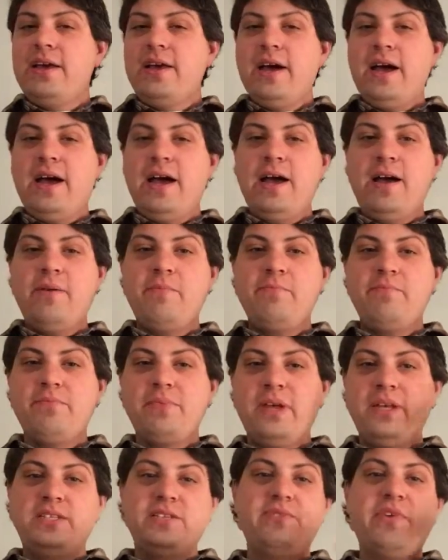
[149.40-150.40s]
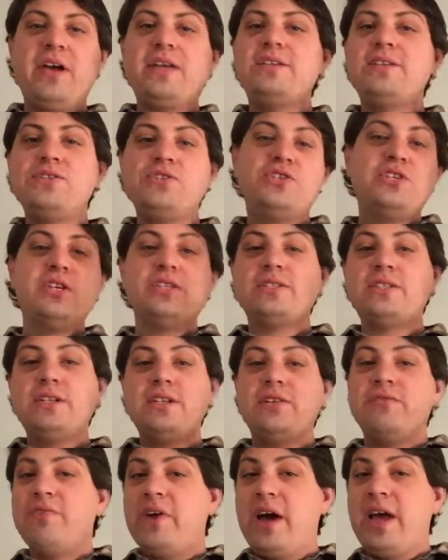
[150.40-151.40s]
a device is just a
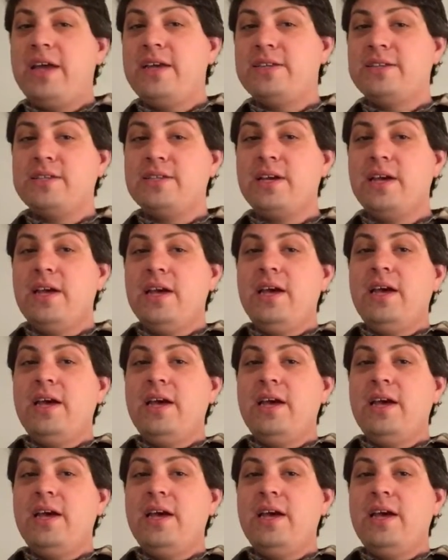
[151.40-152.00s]
device